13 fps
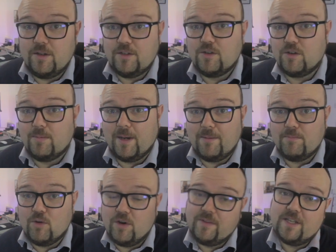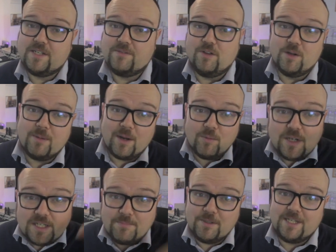talk about it more in this vlog, but I
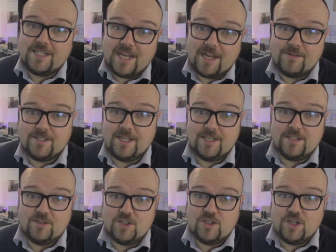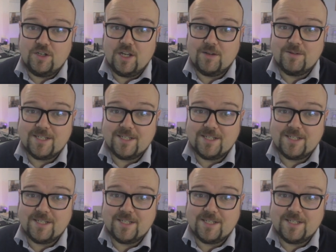wanted to put it downstairs in the studio.